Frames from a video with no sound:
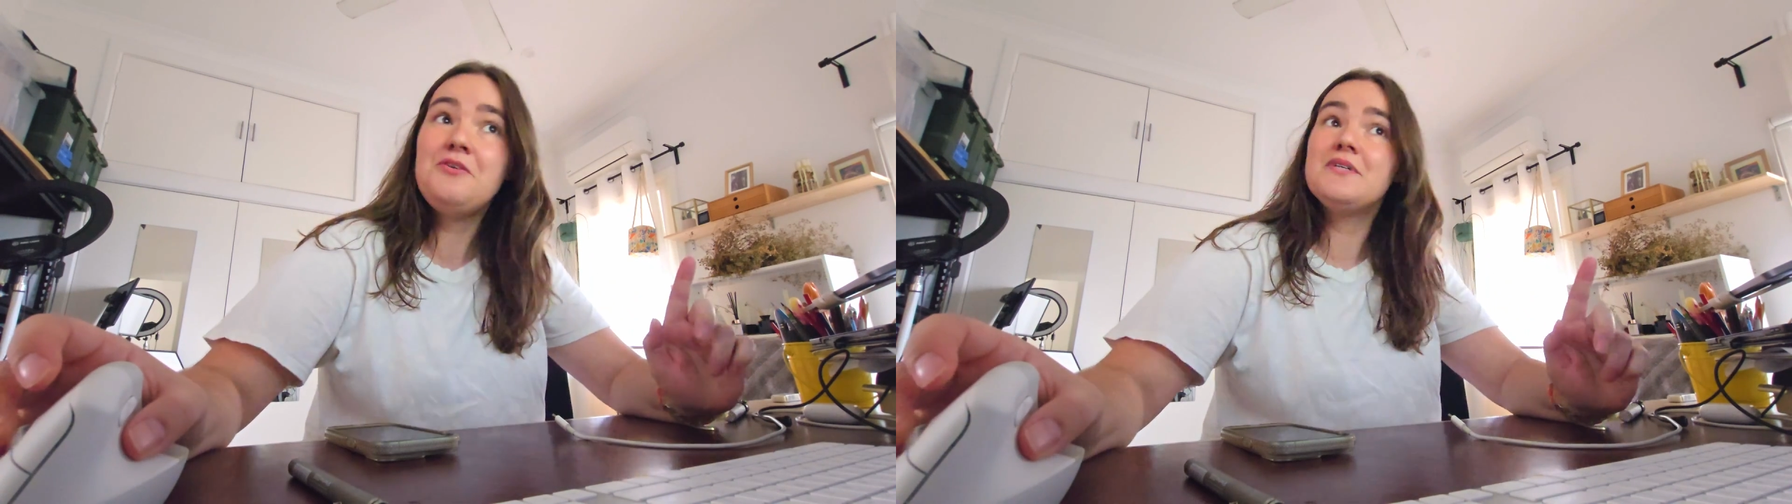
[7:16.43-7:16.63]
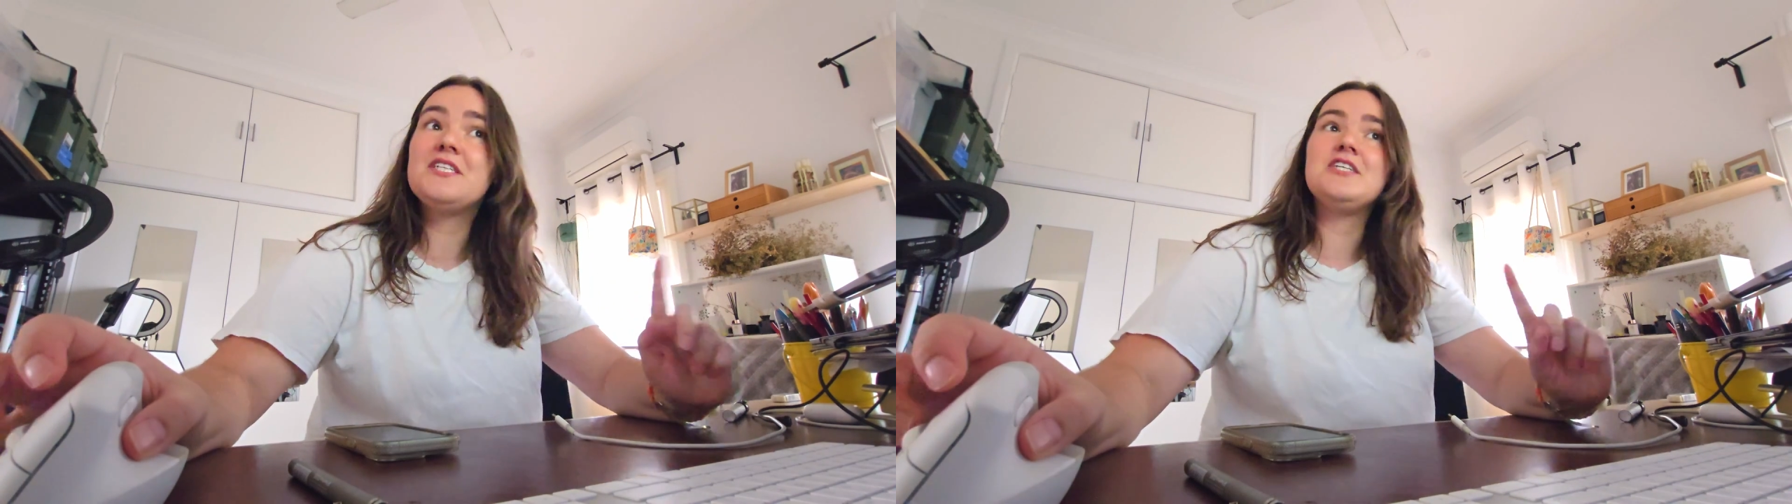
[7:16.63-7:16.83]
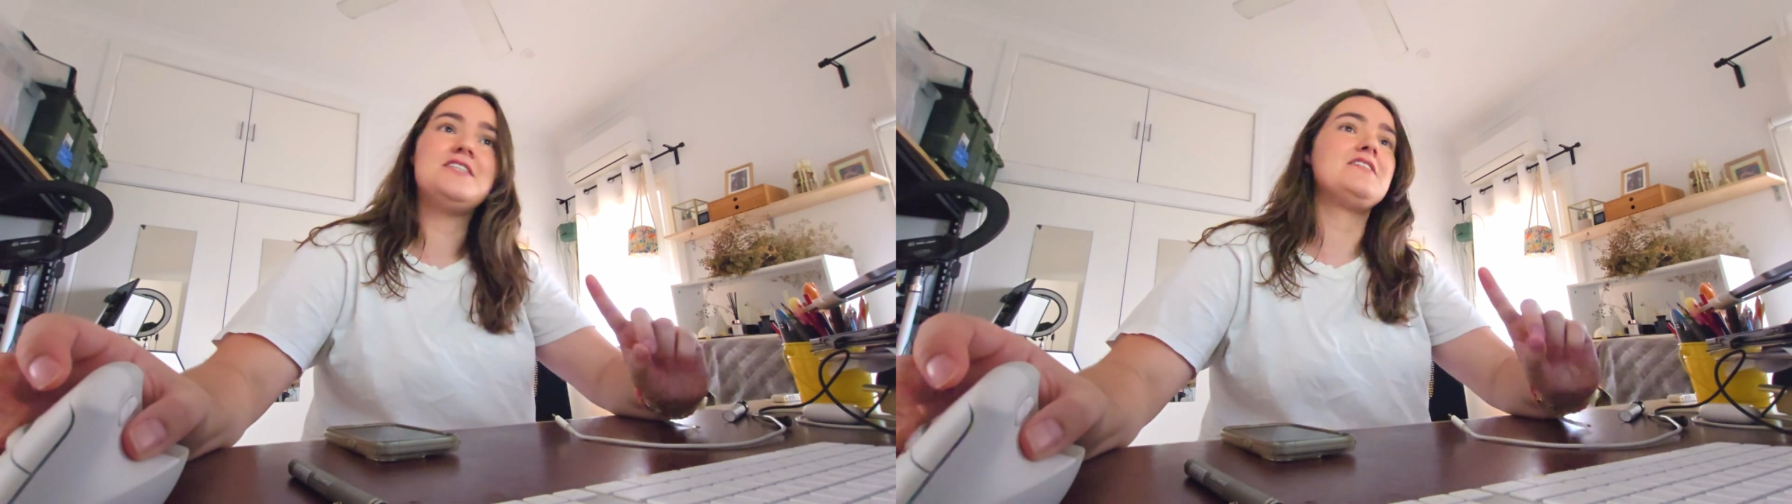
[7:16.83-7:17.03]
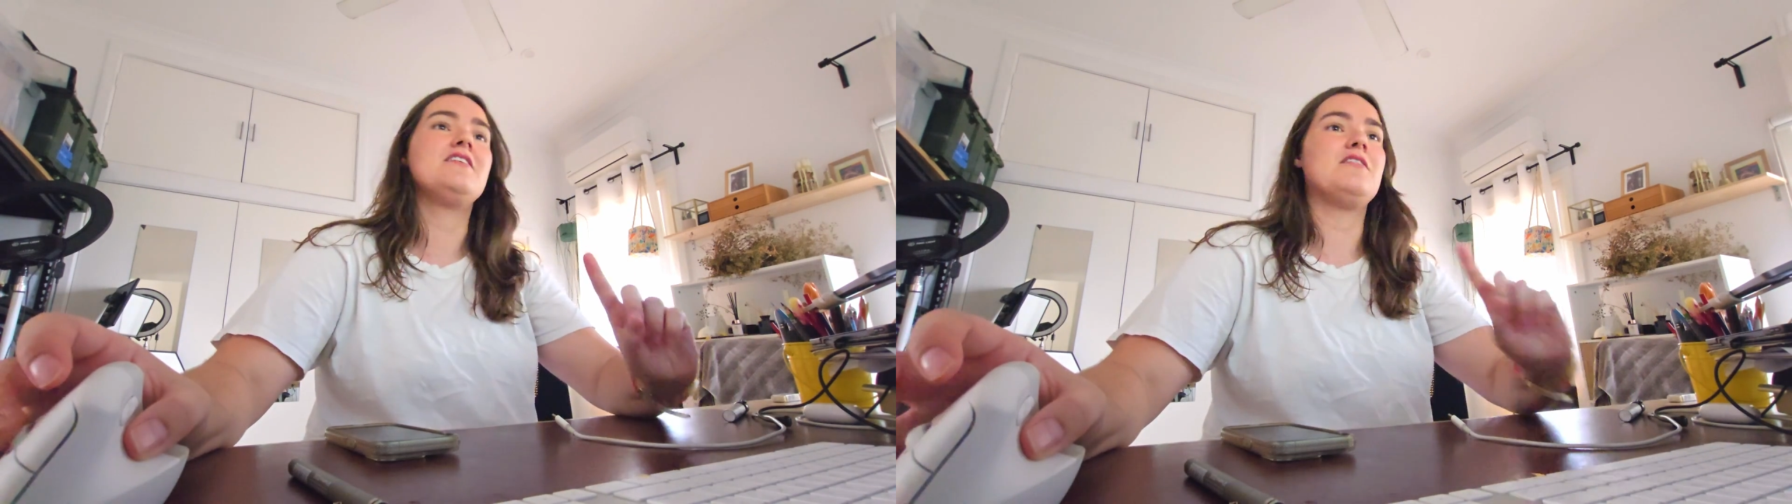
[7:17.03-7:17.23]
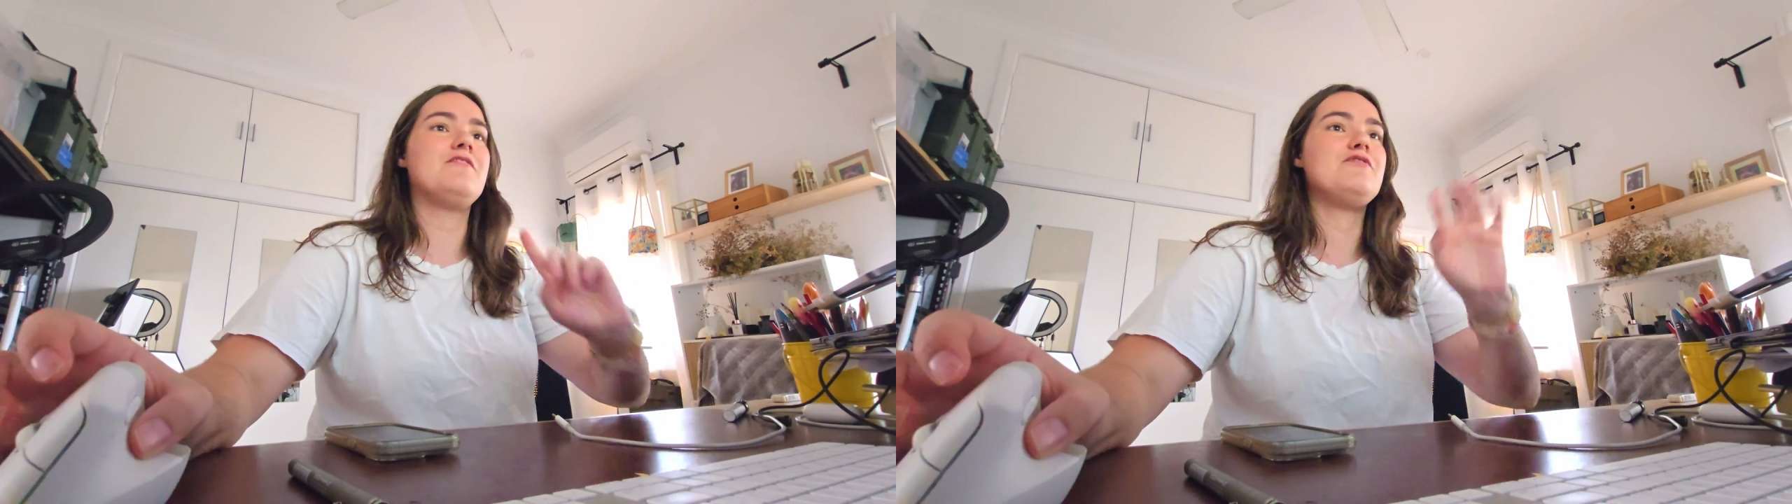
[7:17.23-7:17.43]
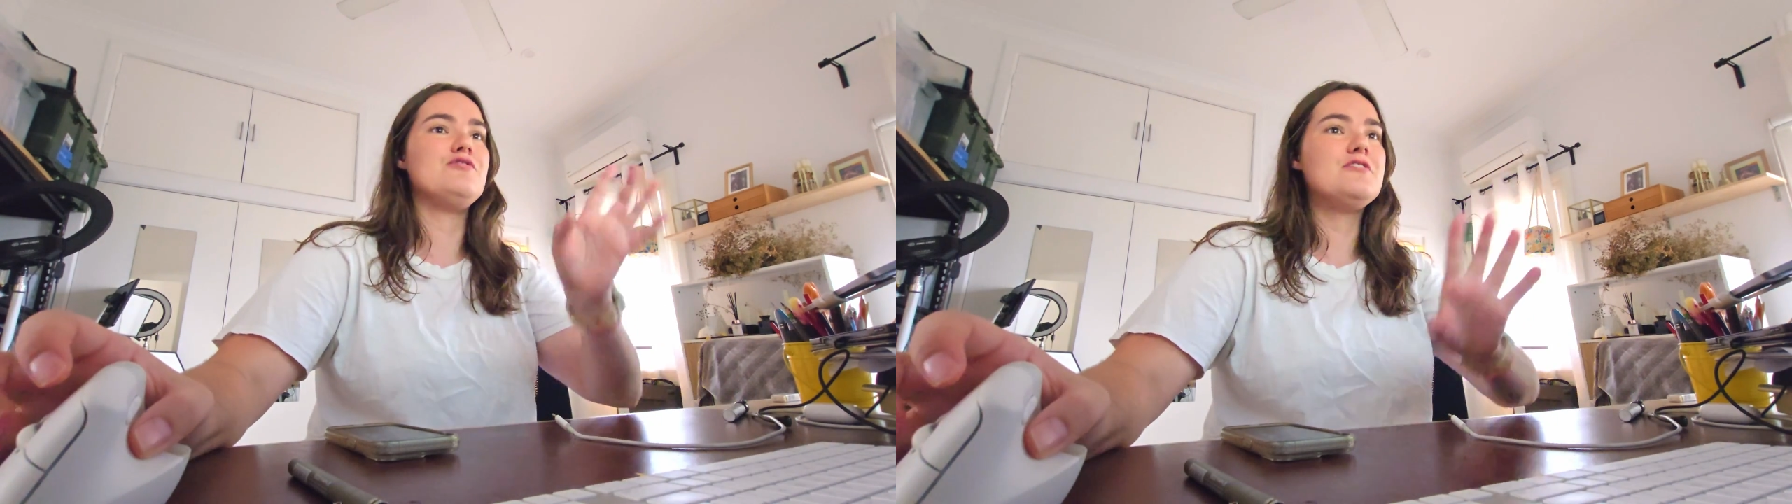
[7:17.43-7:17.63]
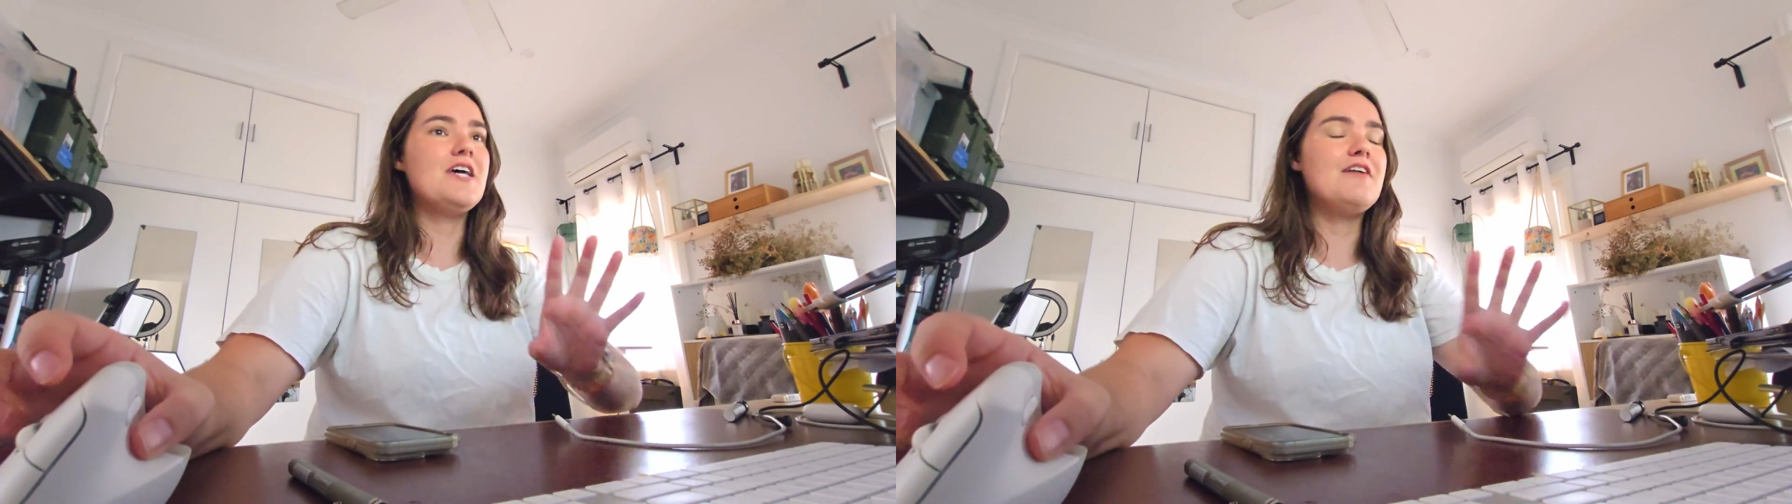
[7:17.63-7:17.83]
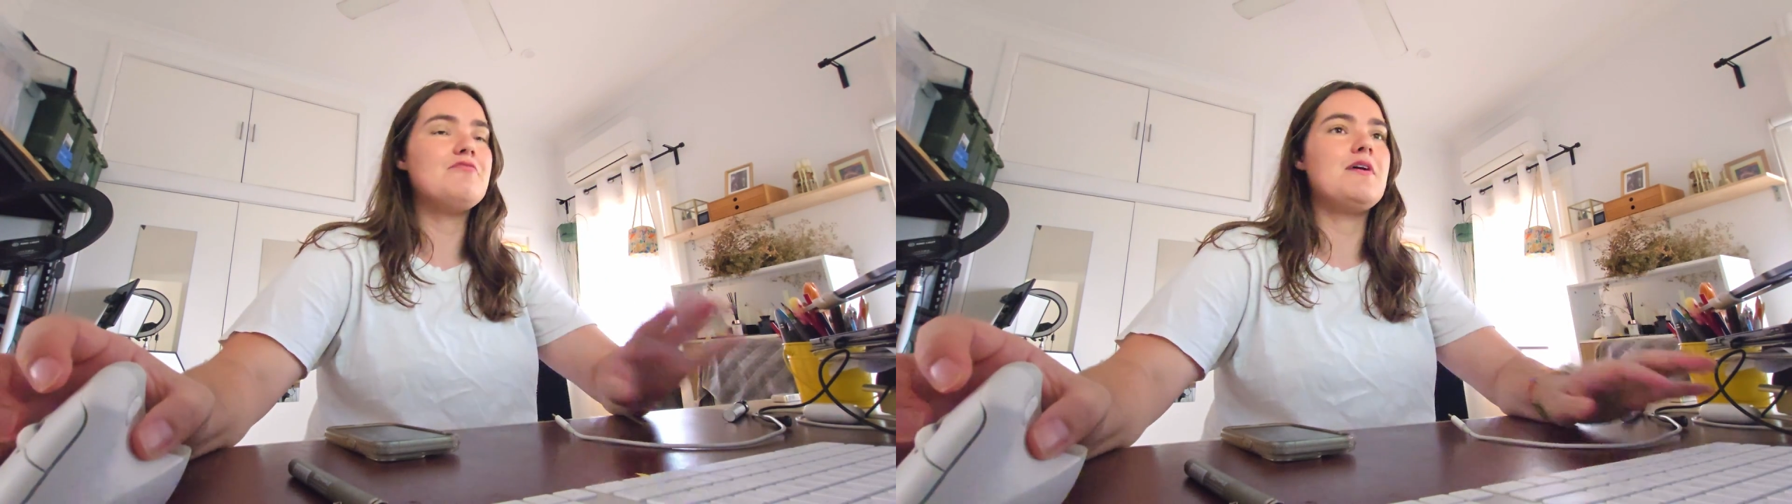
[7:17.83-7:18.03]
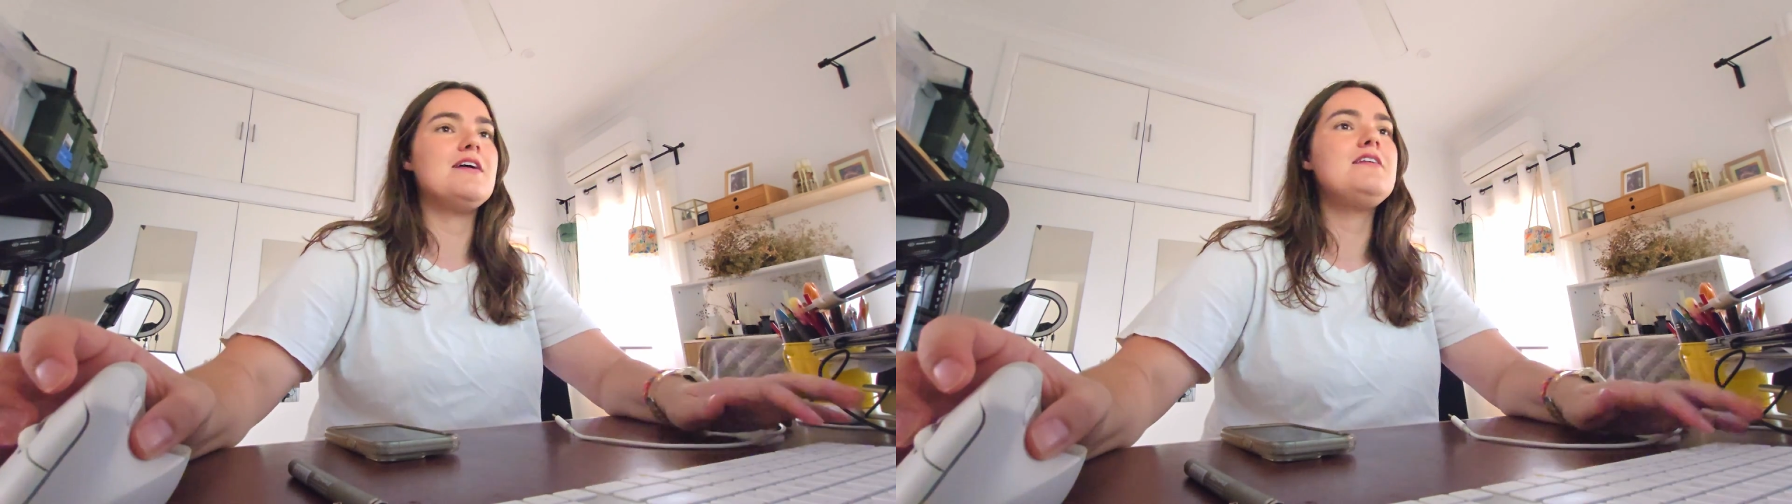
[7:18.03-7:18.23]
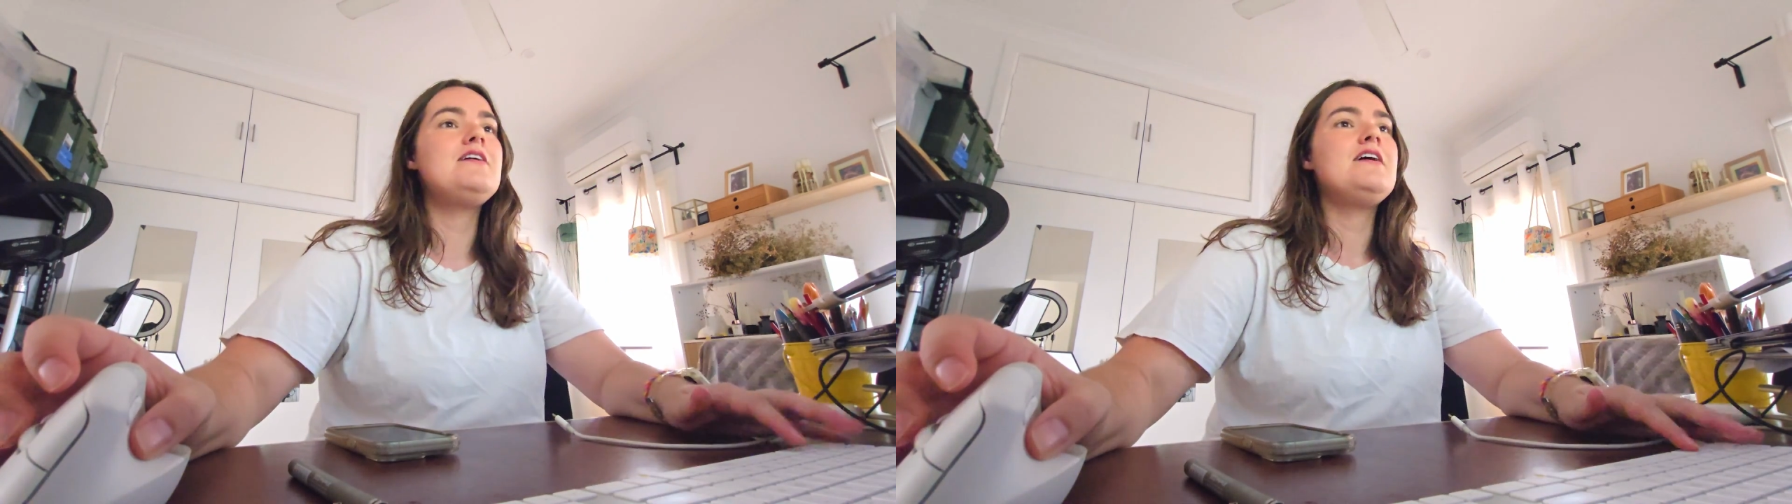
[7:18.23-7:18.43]
which is the food safe
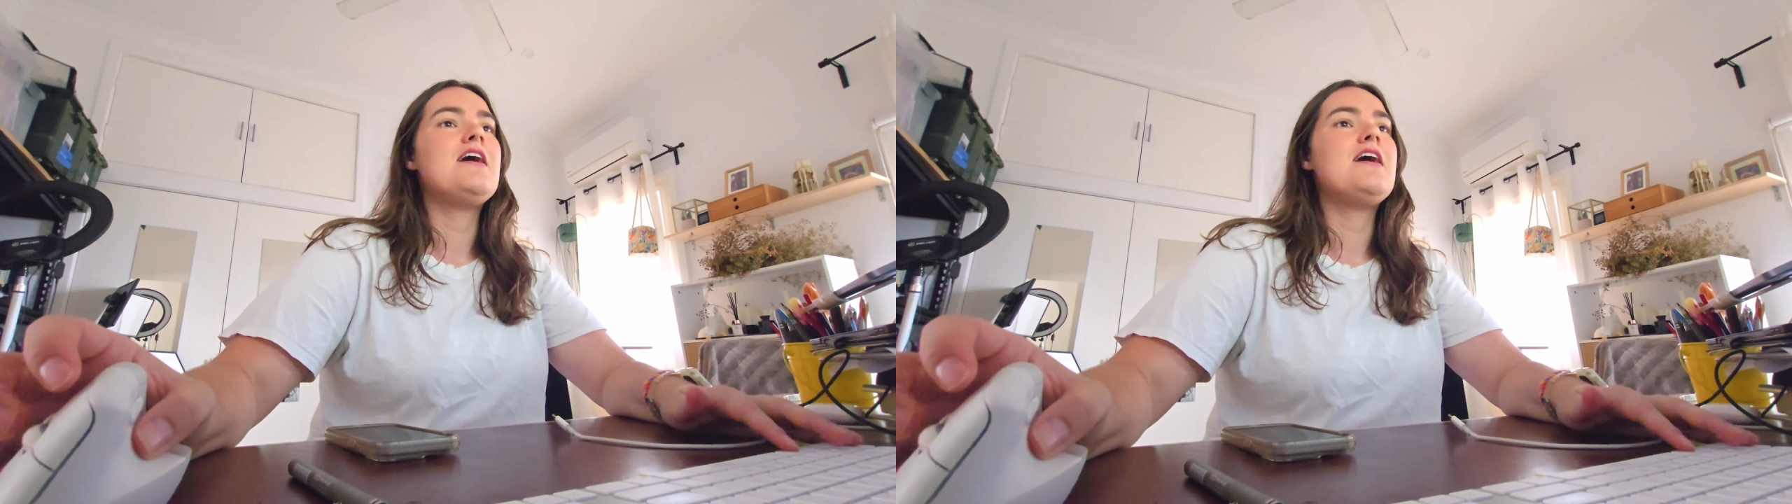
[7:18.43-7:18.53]
one.